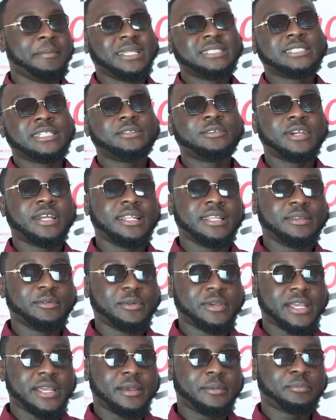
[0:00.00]
But generally,
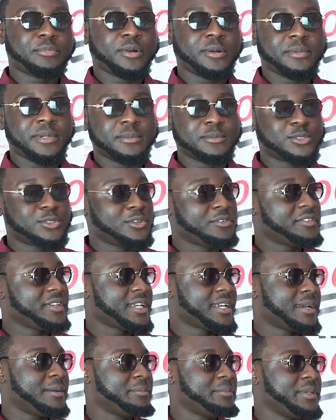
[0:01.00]
we are a problem solving
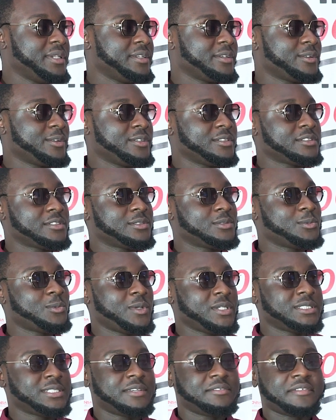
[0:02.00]
company because
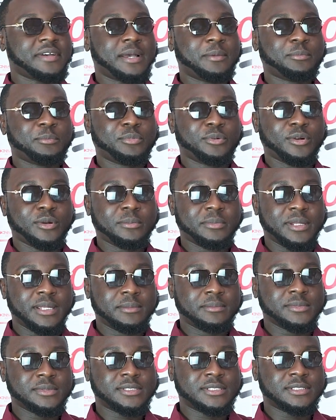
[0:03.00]
whatever
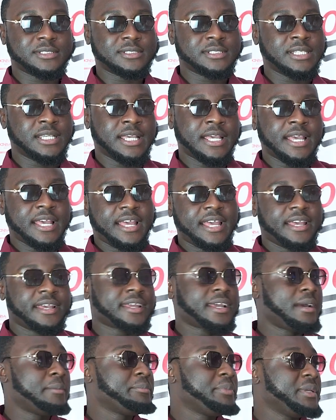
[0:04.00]
problems a
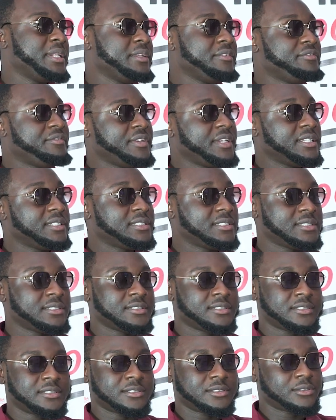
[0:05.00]
company
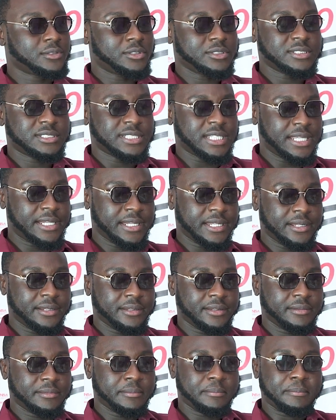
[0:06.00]
faces concerning
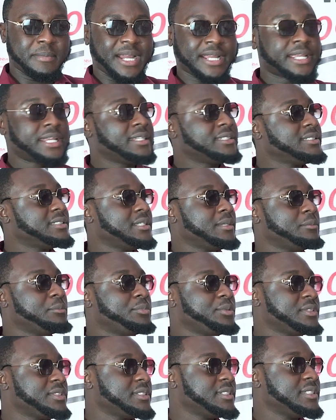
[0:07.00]
marketing and
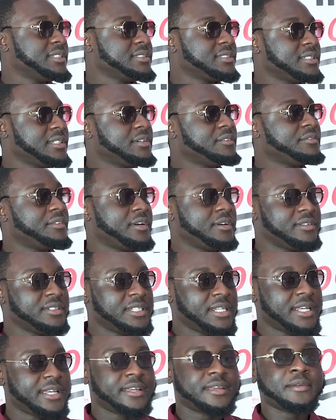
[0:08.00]
putting itself out
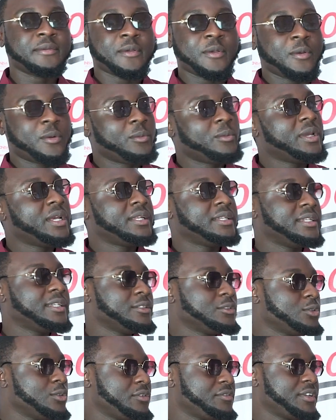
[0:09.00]
there, we are there
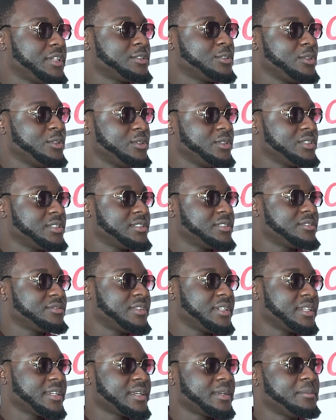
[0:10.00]
to offer solutions for
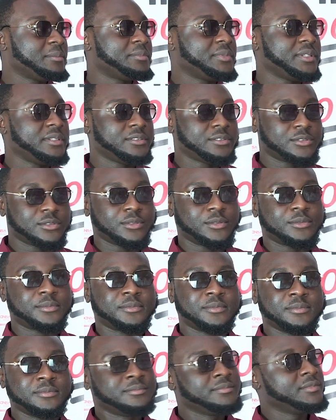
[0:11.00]
the company. So
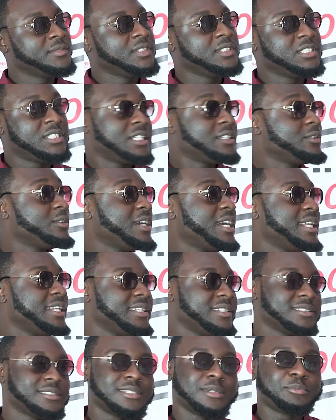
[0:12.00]
generally,
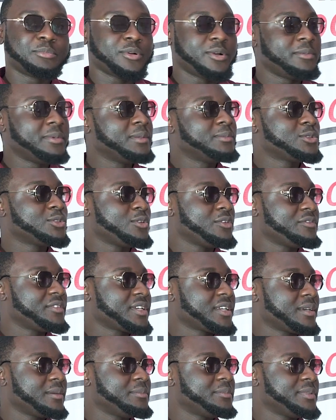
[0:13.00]
it's a problem solving
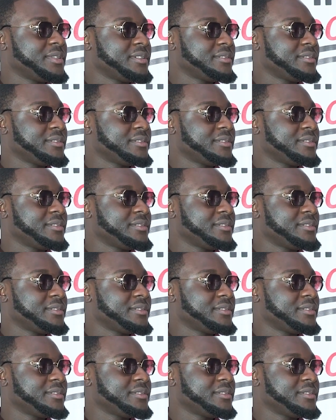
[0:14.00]
company.